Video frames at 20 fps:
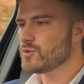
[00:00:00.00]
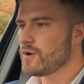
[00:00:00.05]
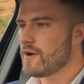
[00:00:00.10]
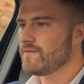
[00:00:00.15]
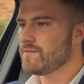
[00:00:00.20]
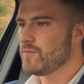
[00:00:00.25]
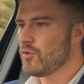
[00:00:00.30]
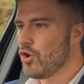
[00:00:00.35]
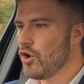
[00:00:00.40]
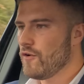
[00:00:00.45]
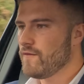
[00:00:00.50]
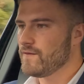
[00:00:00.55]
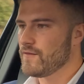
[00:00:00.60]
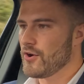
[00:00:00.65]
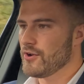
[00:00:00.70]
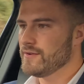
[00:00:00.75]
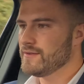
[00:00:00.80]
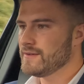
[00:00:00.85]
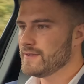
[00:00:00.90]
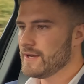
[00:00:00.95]
to have more
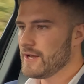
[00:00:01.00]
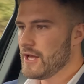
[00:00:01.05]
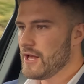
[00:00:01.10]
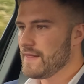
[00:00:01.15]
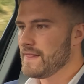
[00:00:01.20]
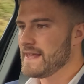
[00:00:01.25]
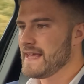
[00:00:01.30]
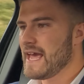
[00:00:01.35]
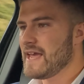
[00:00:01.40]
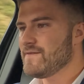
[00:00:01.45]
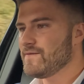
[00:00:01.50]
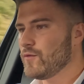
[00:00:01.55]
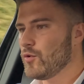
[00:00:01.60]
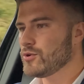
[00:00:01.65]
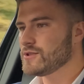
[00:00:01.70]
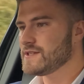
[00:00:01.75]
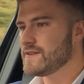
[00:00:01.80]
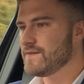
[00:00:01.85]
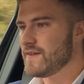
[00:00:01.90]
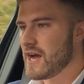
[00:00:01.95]
fun, the
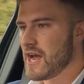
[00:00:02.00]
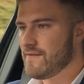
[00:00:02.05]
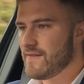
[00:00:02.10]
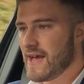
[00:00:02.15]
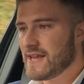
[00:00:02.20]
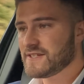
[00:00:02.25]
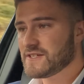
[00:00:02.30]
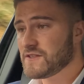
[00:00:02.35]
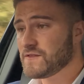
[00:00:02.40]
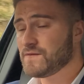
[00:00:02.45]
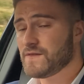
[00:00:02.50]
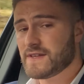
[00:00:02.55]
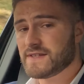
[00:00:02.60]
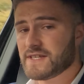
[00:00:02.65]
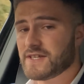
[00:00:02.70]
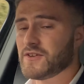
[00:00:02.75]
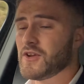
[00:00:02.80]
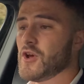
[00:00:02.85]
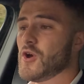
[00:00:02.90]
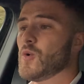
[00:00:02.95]
A45S is
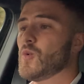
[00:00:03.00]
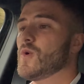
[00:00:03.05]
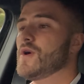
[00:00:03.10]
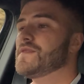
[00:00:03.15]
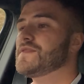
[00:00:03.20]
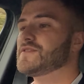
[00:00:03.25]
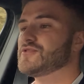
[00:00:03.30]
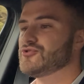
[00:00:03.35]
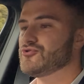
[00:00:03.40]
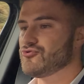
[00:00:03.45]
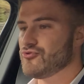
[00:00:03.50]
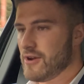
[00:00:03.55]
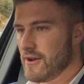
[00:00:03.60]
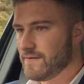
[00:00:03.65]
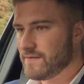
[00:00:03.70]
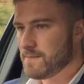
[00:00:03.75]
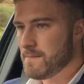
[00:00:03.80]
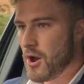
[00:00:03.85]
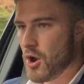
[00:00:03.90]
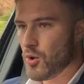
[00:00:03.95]
fitted with
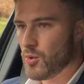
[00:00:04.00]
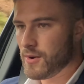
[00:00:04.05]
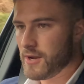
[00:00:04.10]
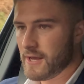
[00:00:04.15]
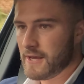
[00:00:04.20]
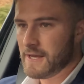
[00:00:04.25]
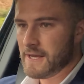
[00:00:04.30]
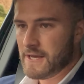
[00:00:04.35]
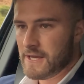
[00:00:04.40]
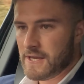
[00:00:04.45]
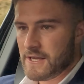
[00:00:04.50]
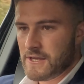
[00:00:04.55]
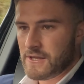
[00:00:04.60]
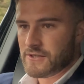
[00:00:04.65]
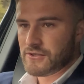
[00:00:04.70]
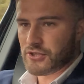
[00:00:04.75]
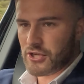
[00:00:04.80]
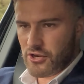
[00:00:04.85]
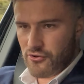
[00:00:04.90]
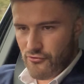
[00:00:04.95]
drift mode.
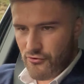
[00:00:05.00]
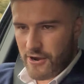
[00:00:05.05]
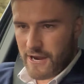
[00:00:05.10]
So you